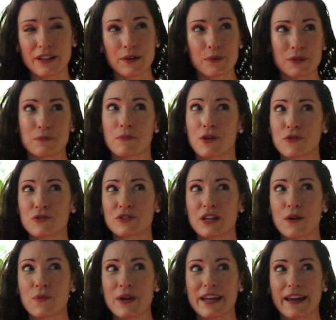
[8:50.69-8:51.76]
It was Mother's
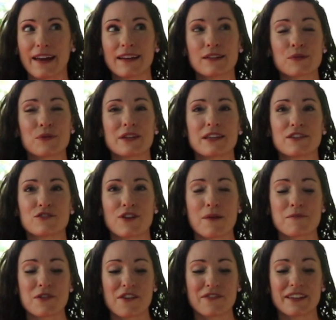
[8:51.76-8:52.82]
Day weekend when they
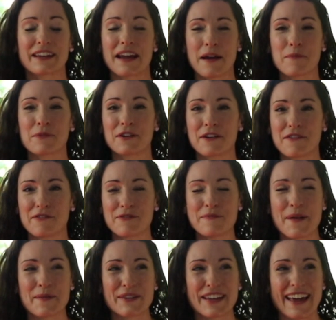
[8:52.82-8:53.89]
dropped off the camper. I
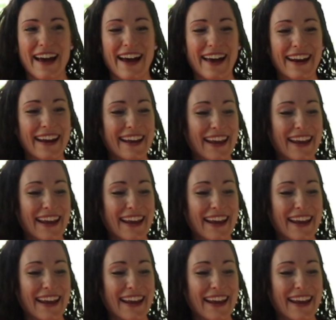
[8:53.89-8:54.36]
remember that.